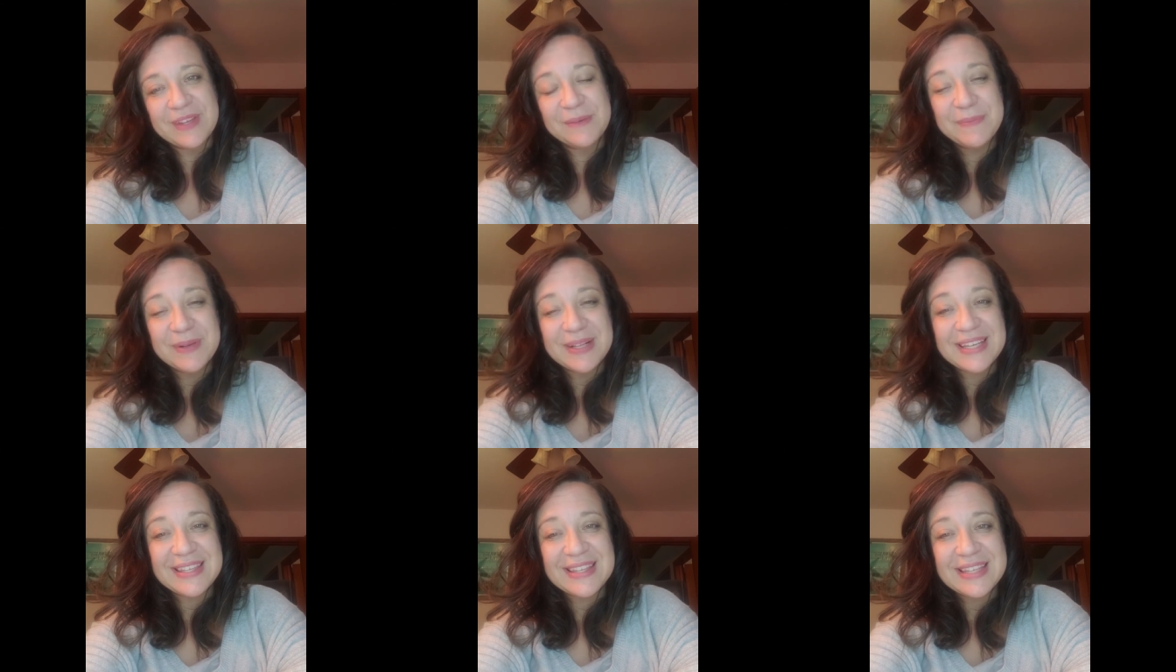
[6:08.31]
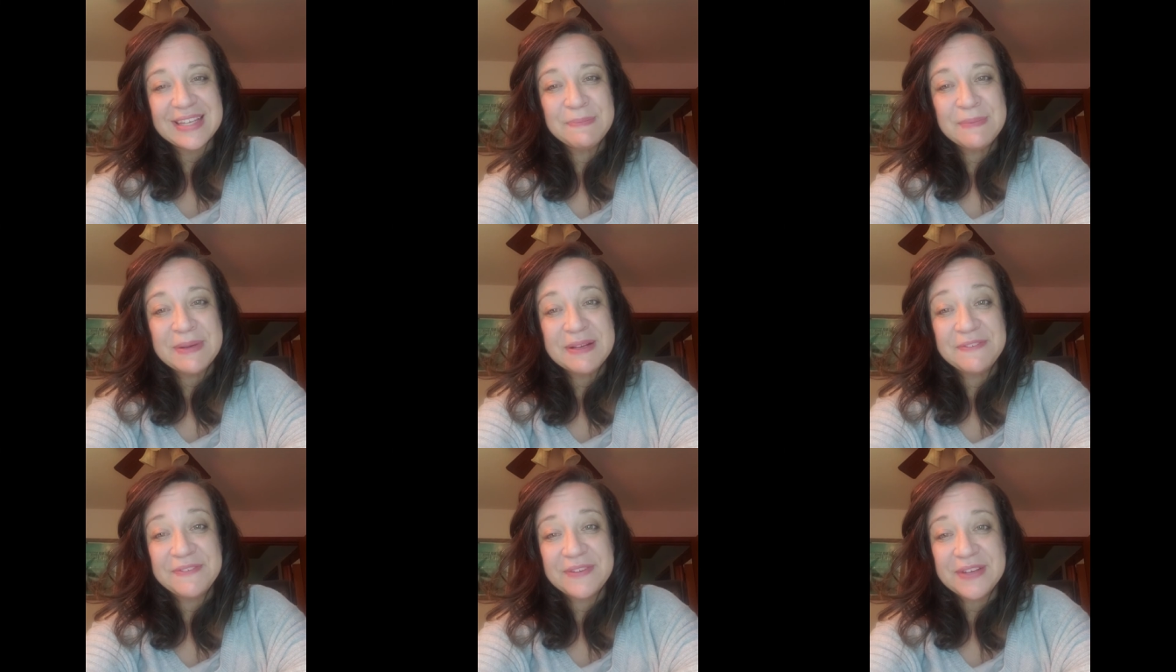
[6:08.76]
But I think
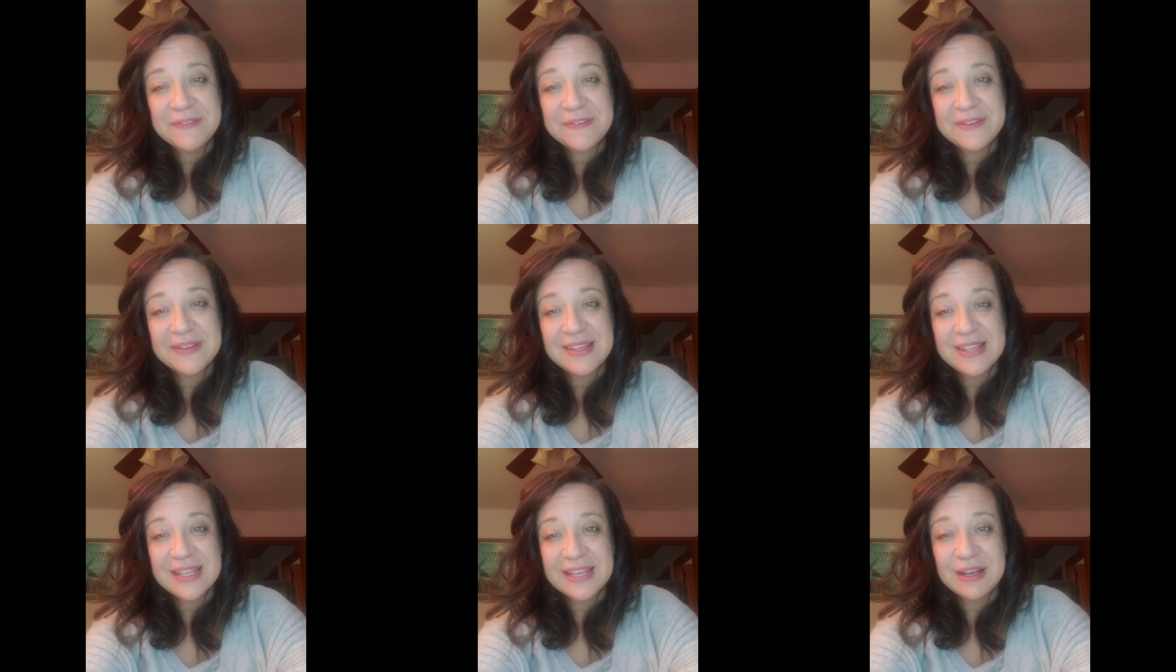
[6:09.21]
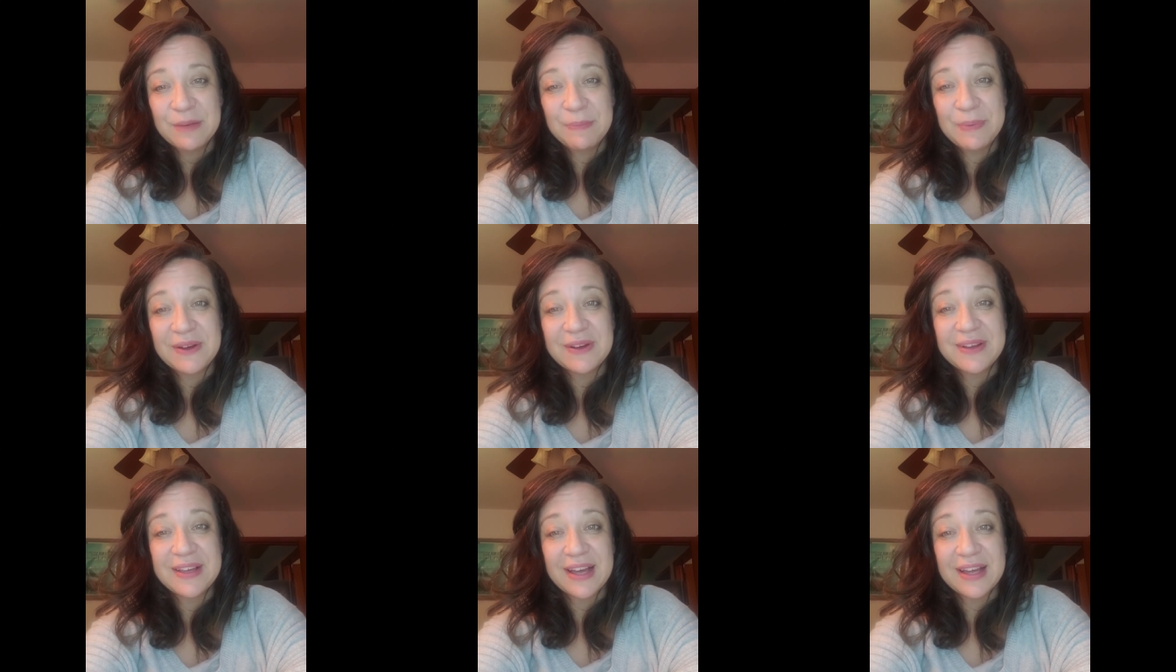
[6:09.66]
my favorite thing
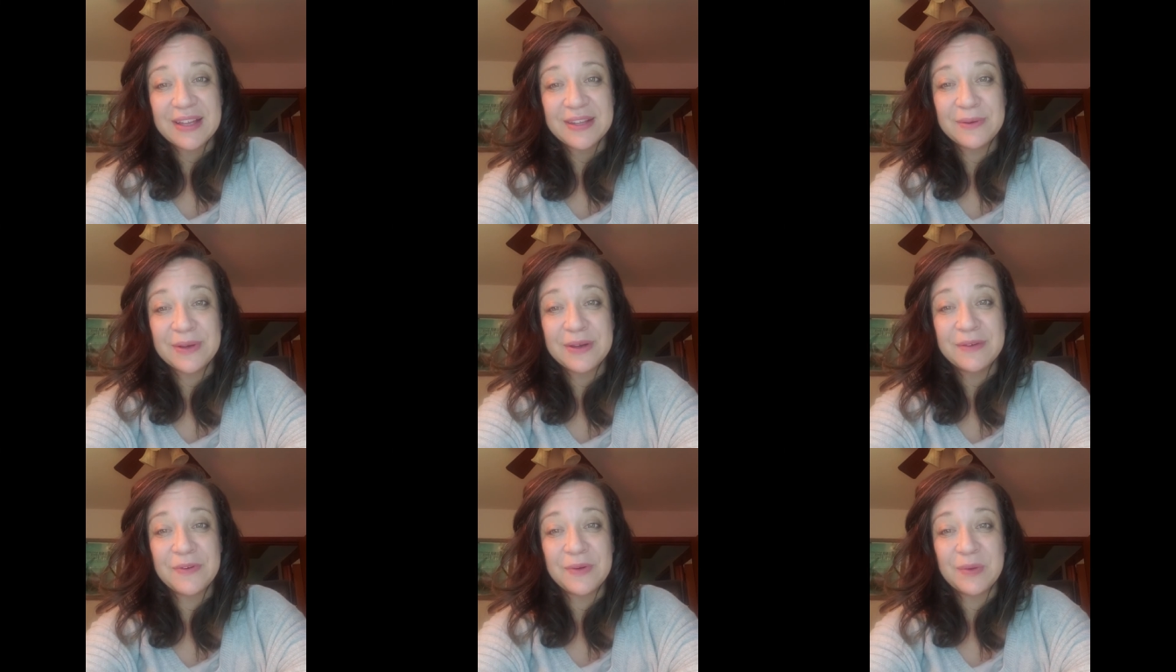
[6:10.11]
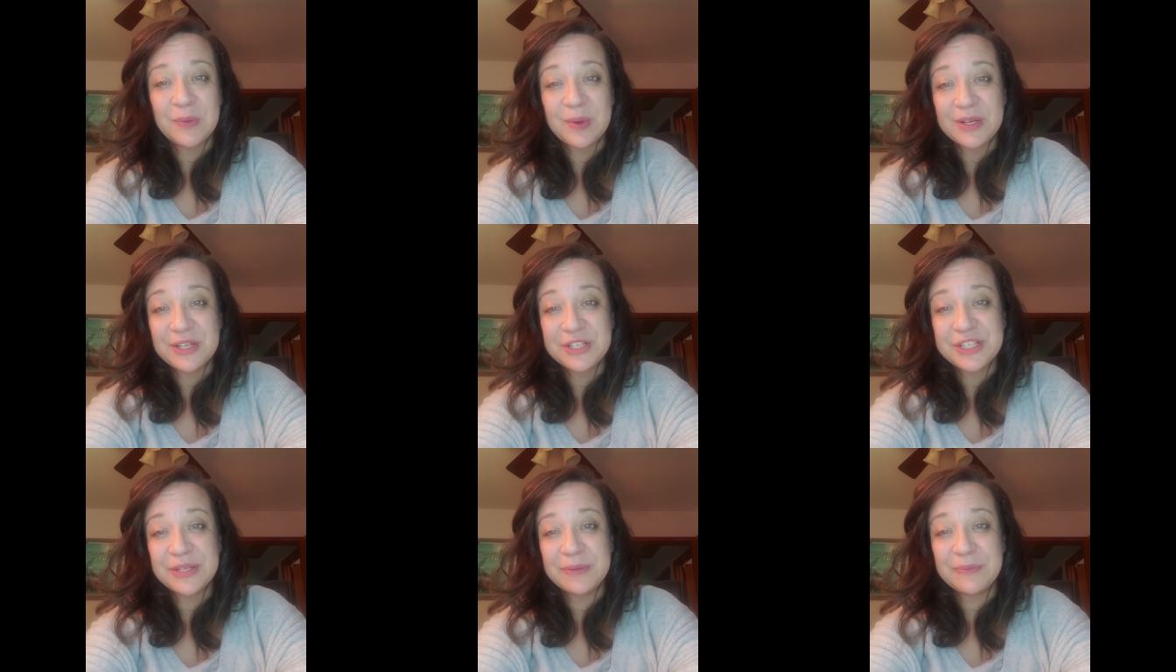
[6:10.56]
about gathering for
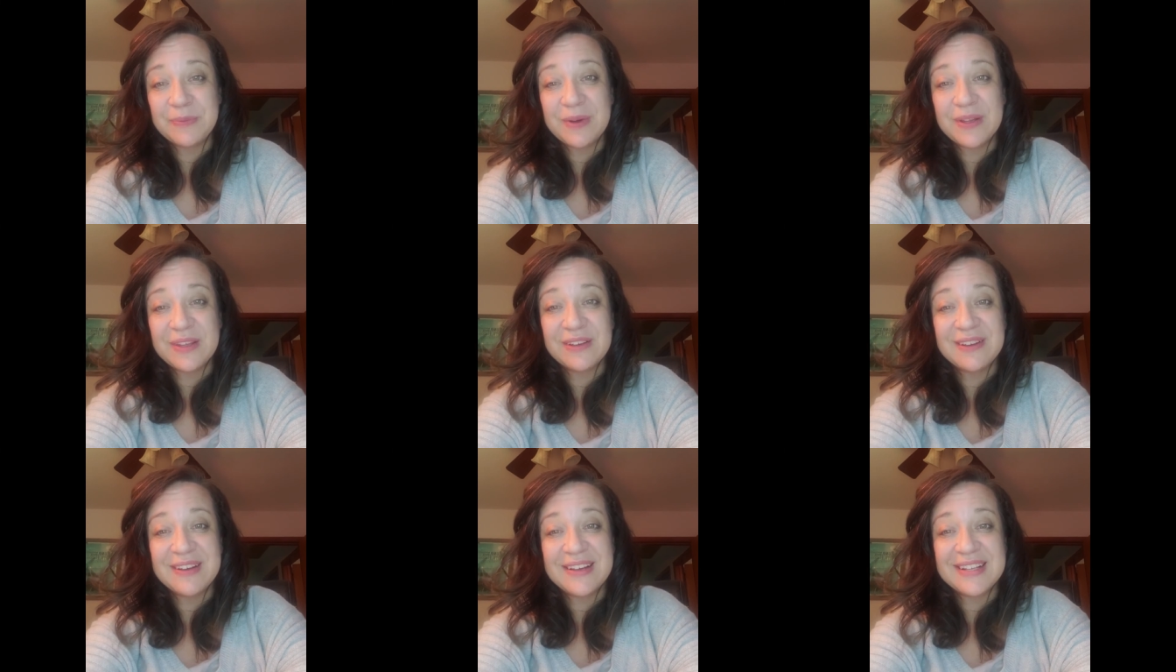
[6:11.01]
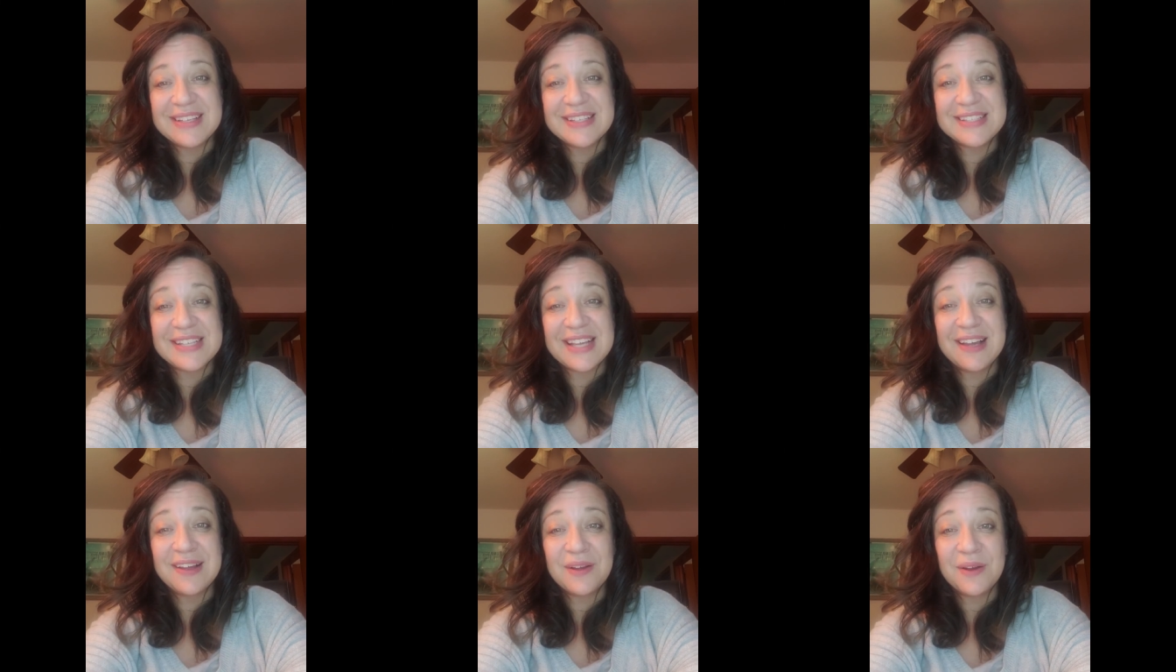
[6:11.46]
worship, whether it
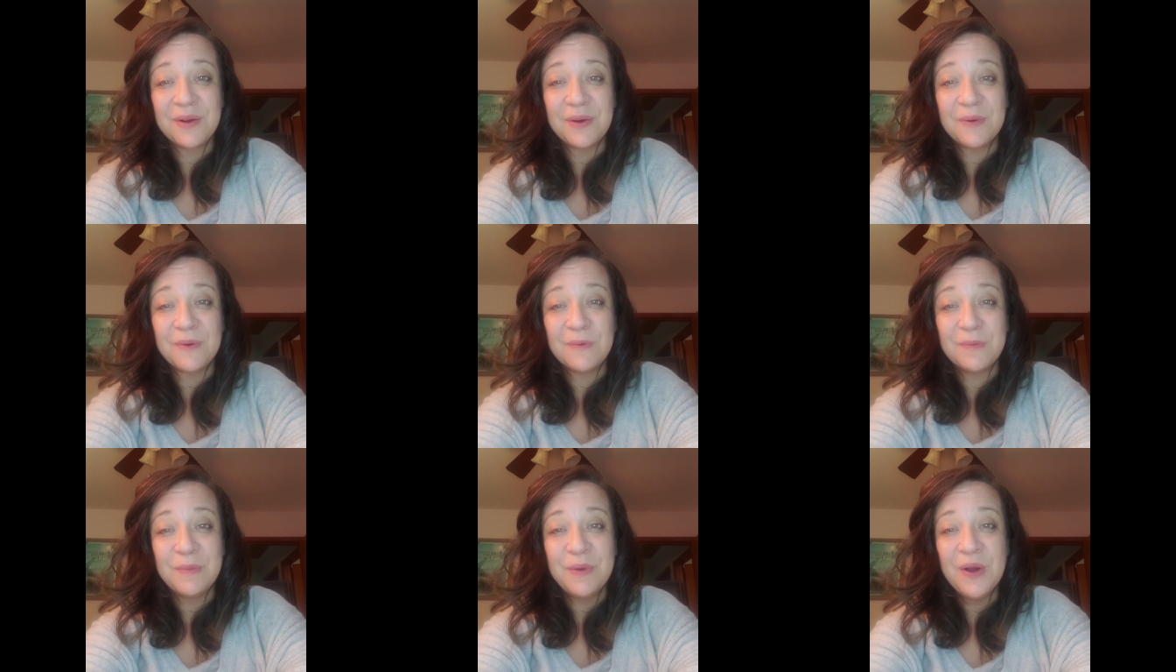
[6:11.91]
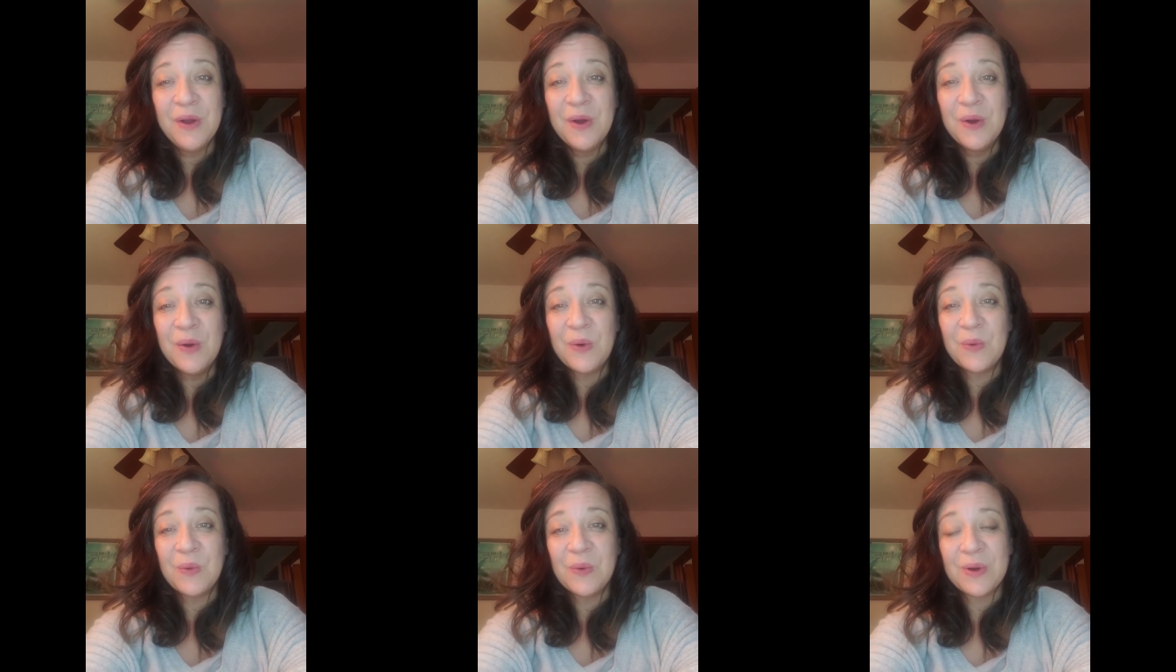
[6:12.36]
is at home
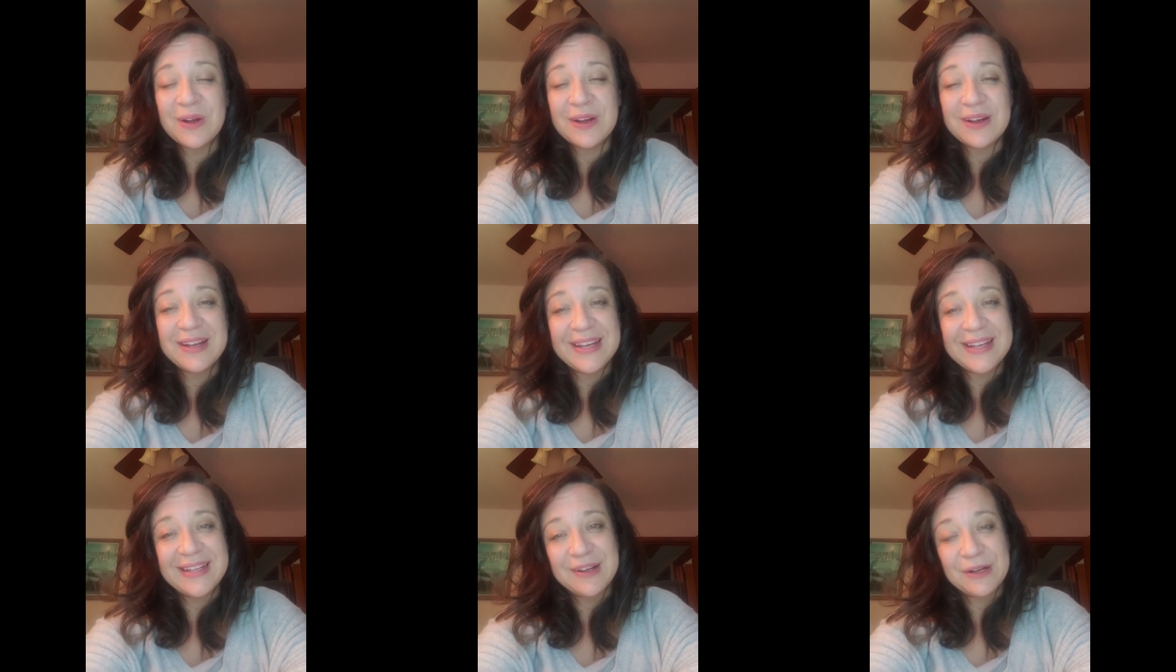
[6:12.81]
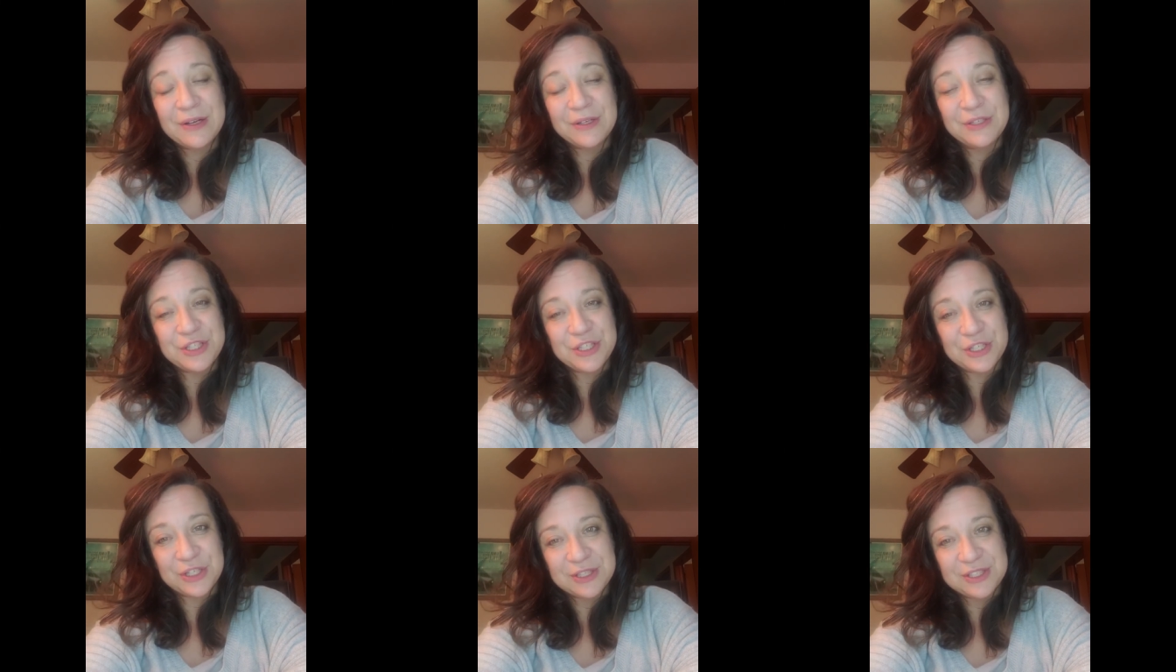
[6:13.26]
or in our
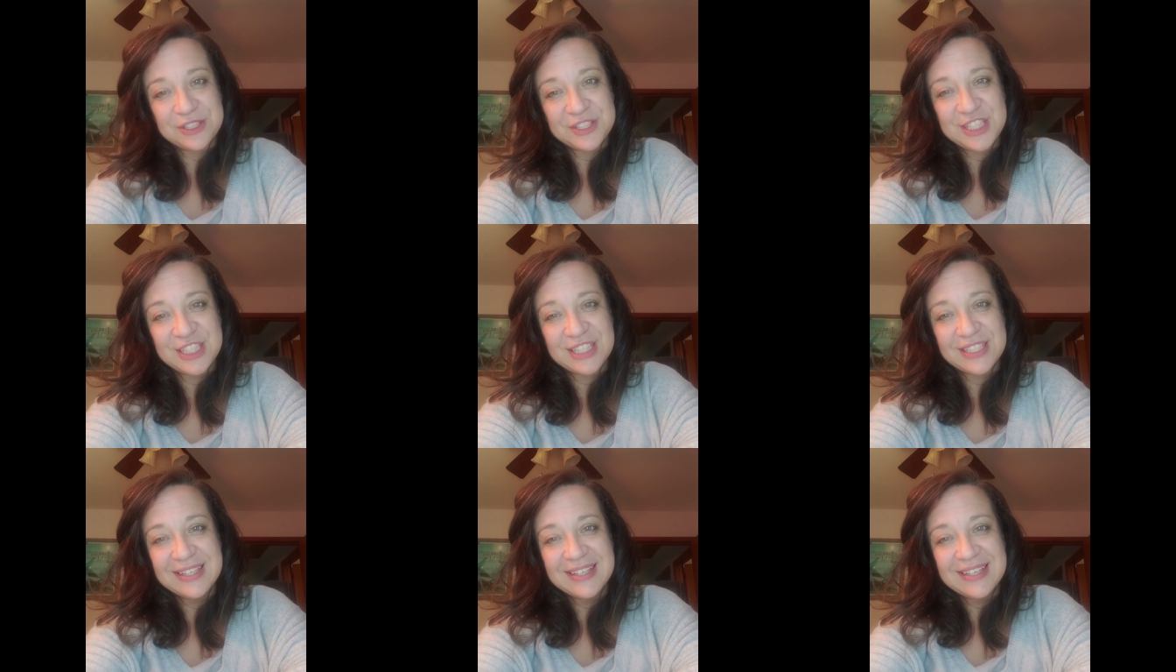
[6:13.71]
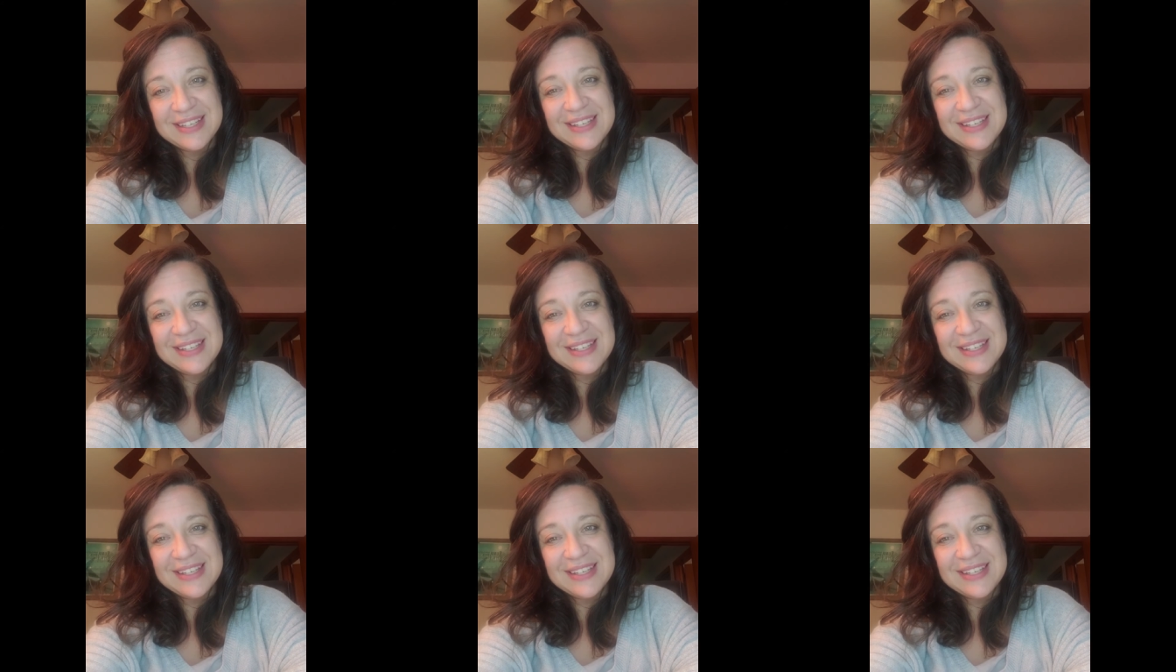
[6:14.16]
church,